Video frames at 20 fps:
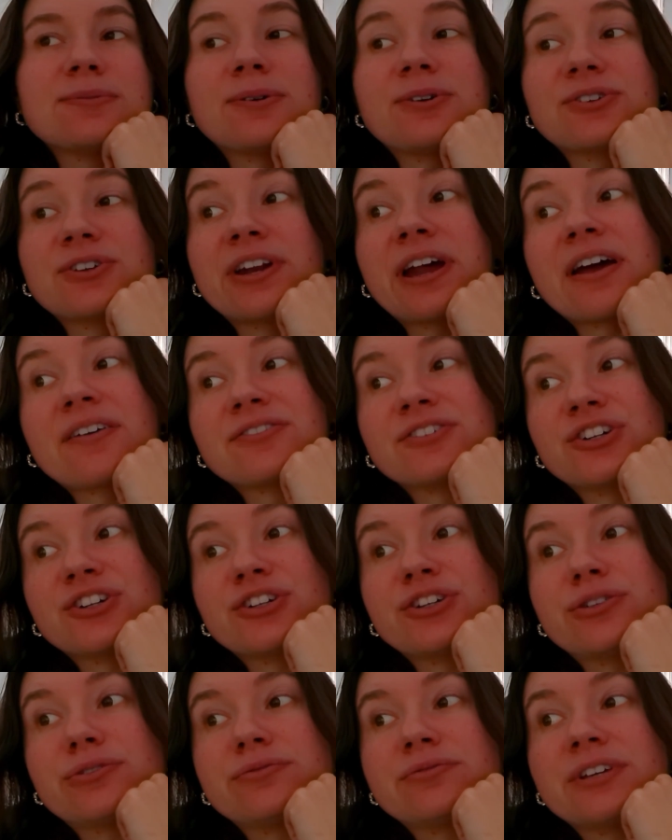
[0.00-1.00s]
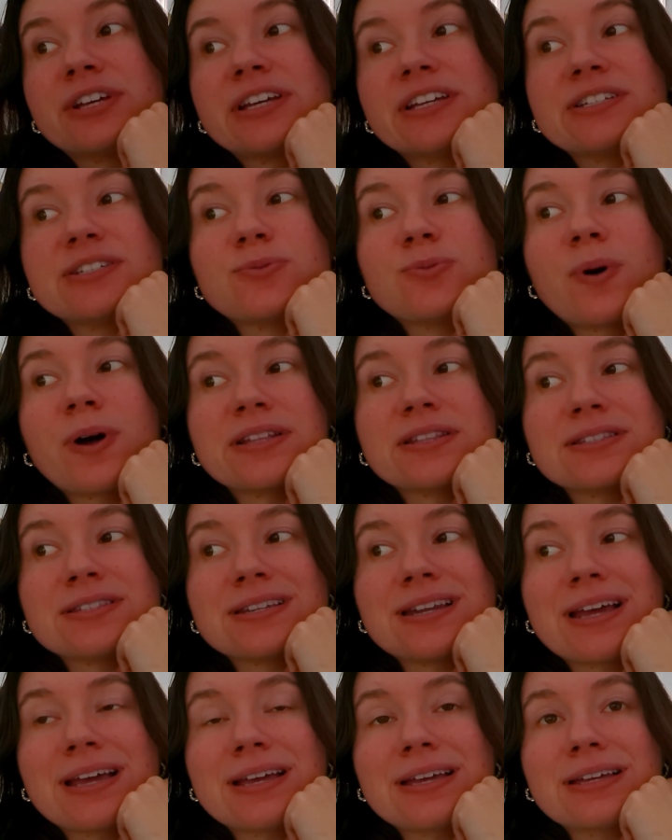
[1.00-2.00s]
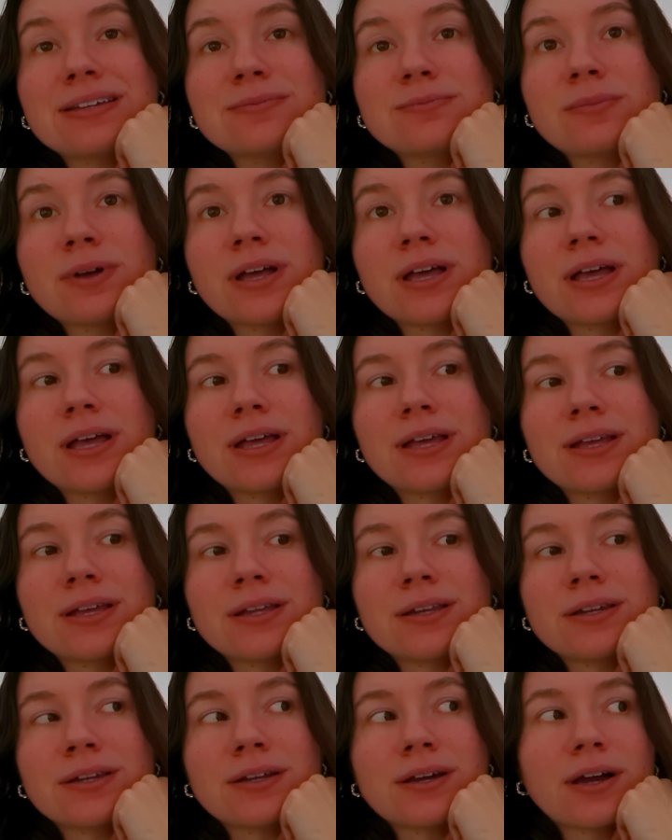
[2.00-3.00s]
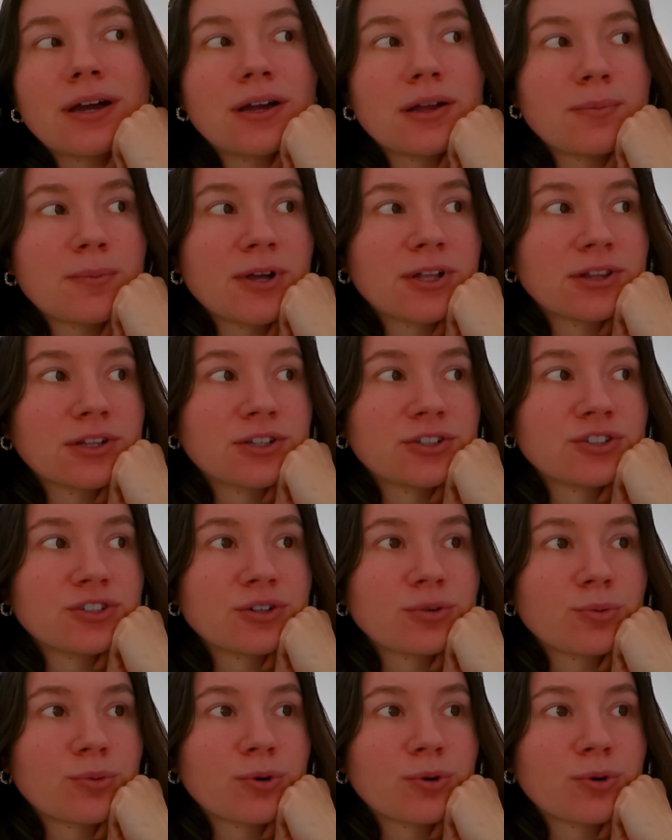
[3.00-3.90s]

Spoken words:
Good afternoon. It is Wednesday and I'm on lunch at